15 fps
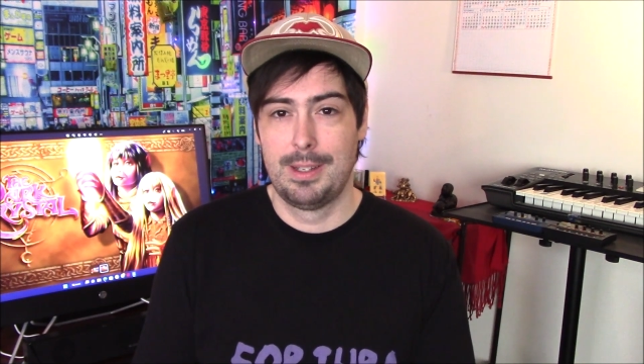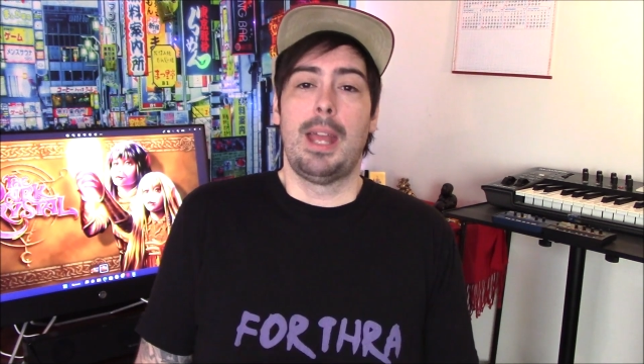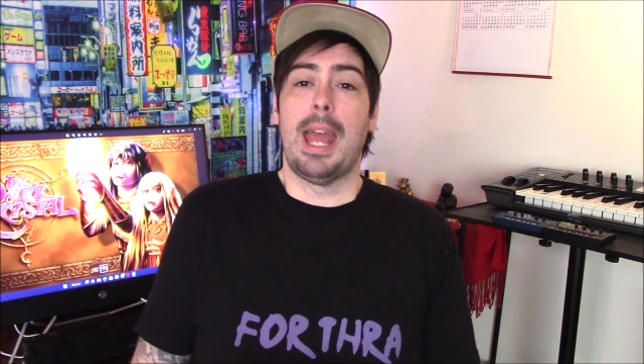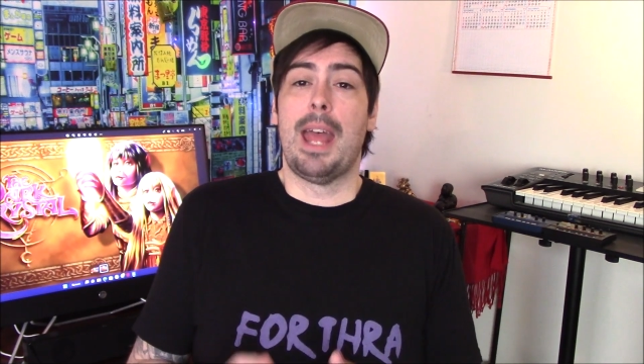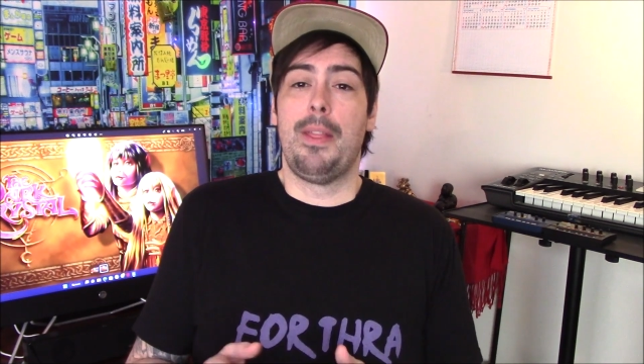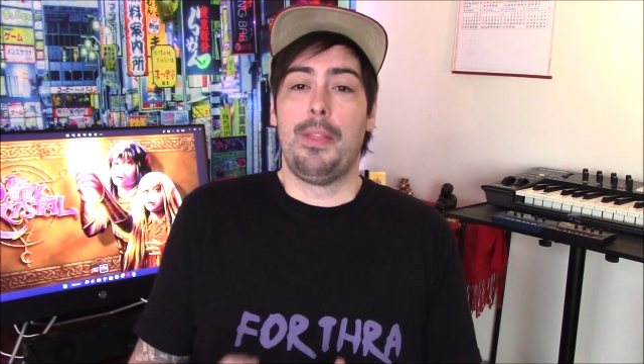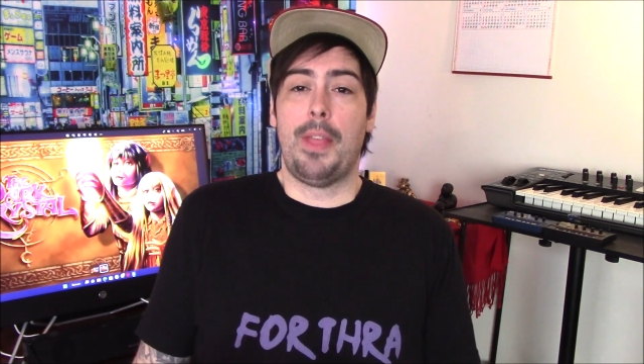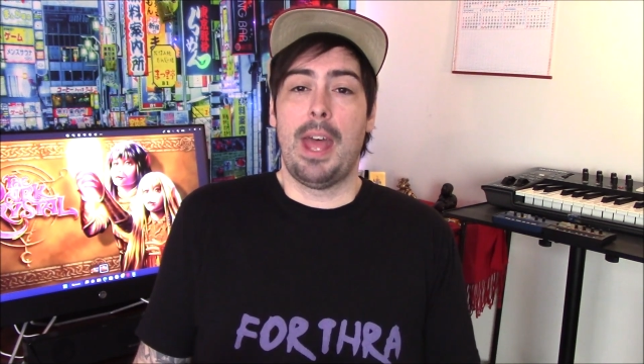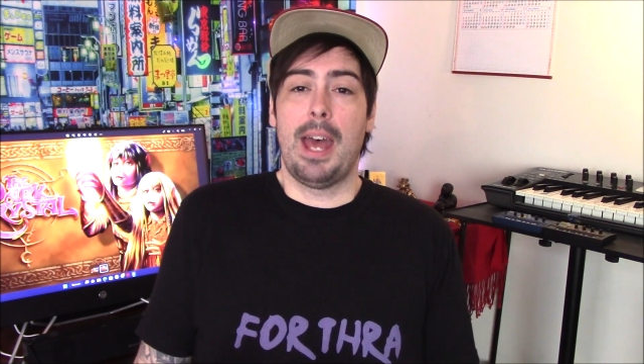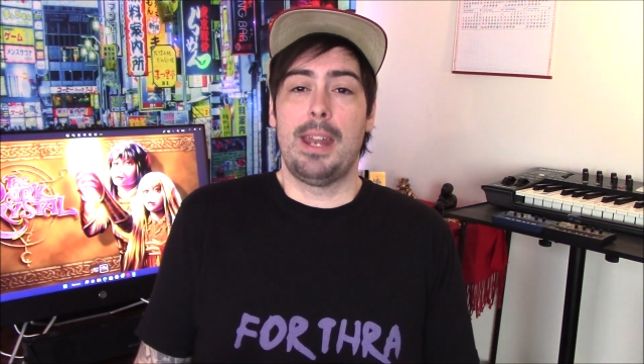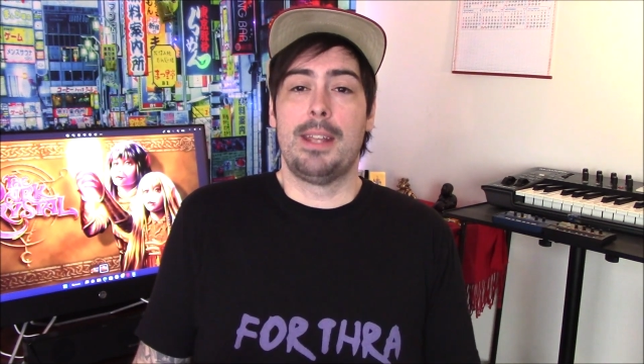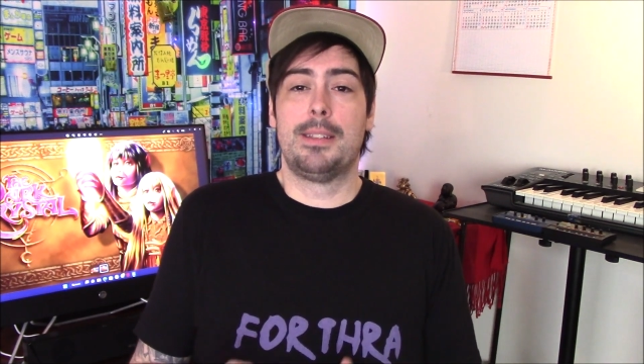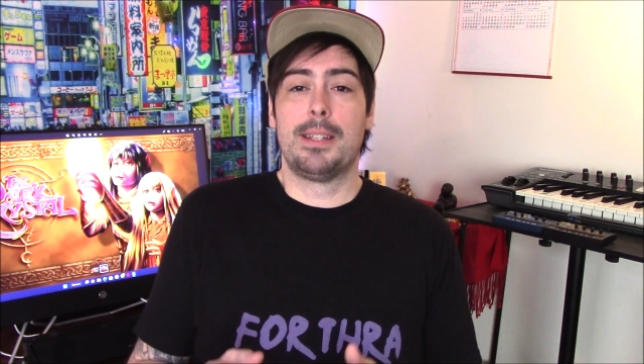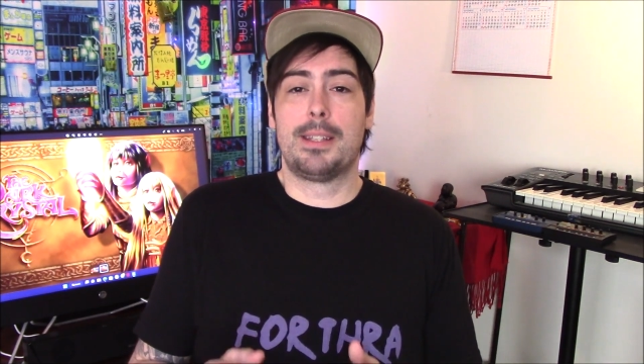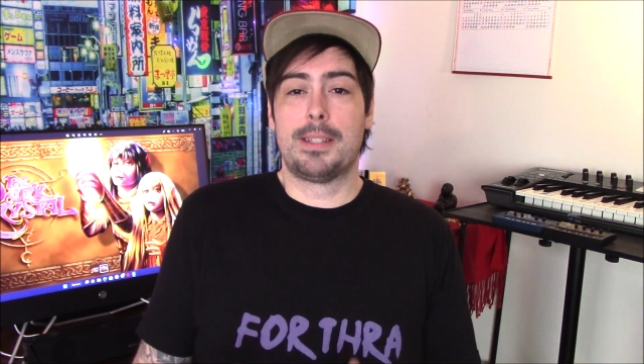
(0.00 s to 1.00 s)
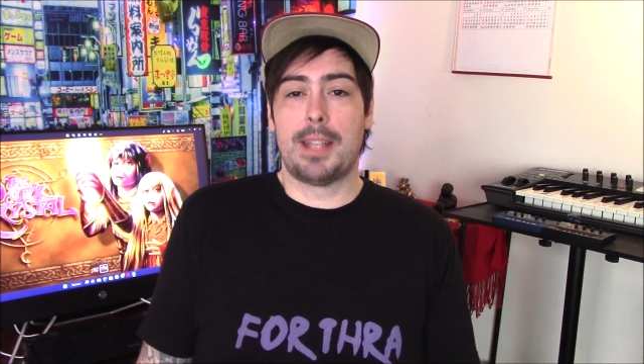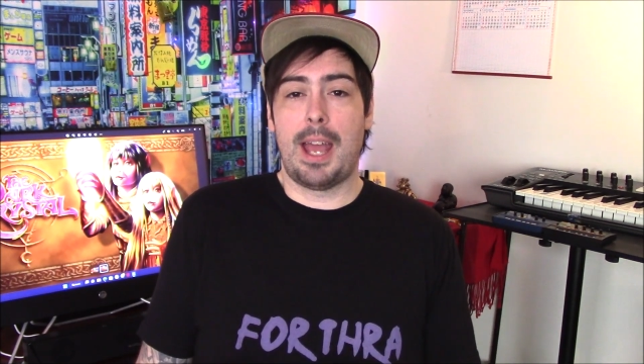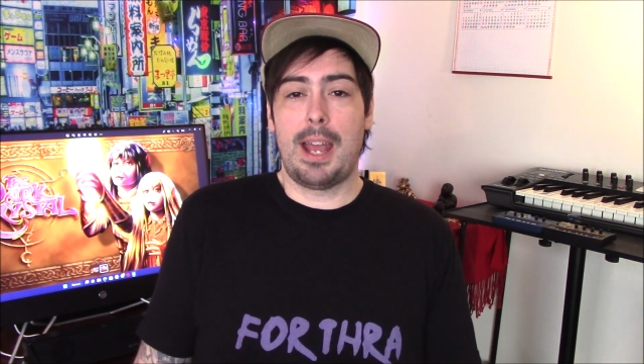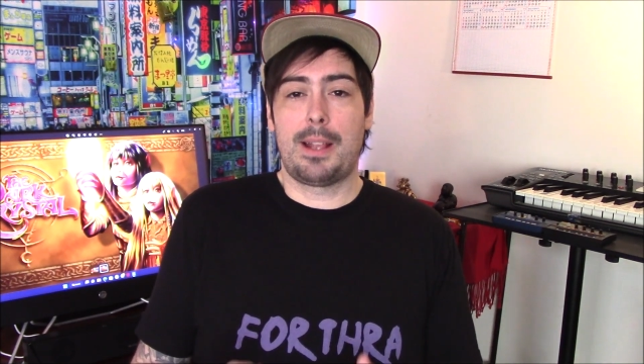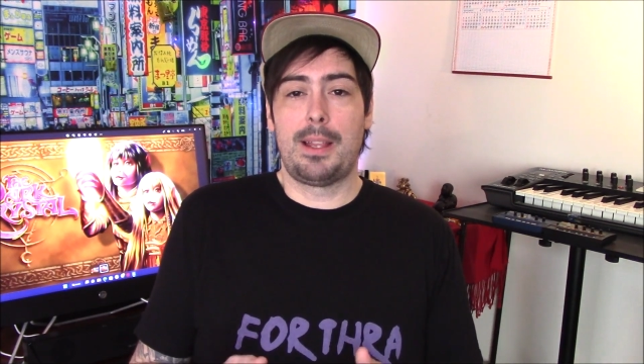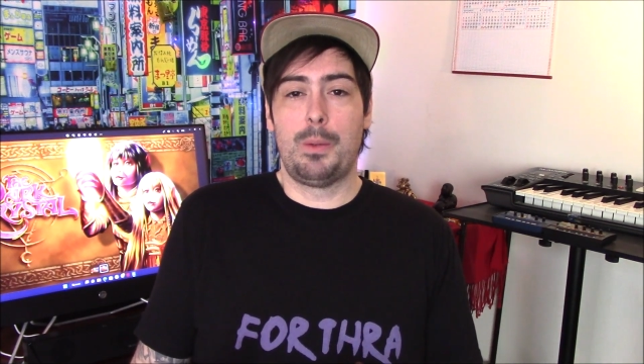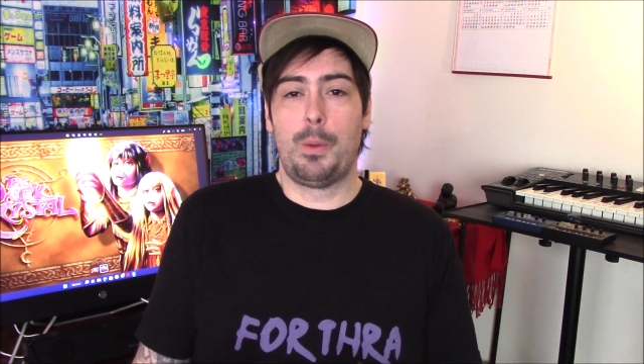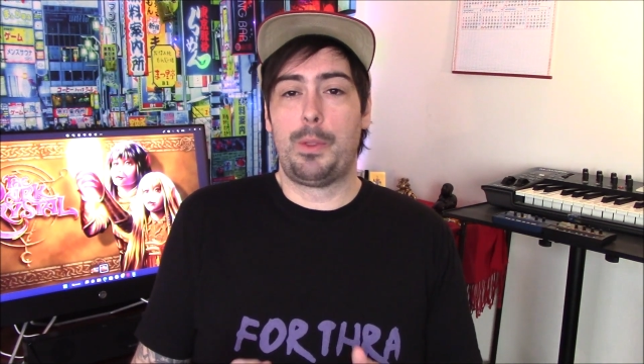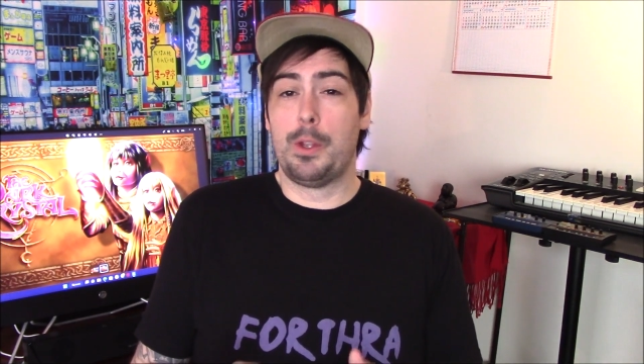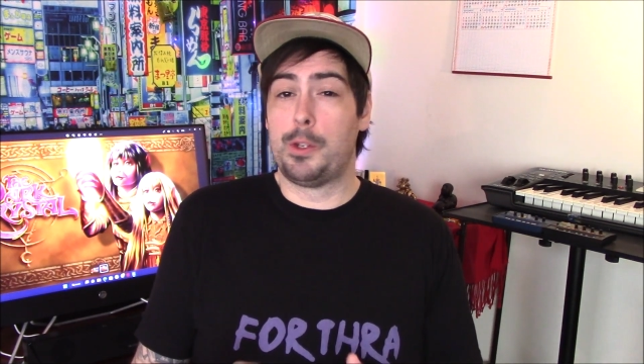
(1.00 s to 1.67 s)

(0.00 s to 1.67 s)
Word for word: And that is exactly what the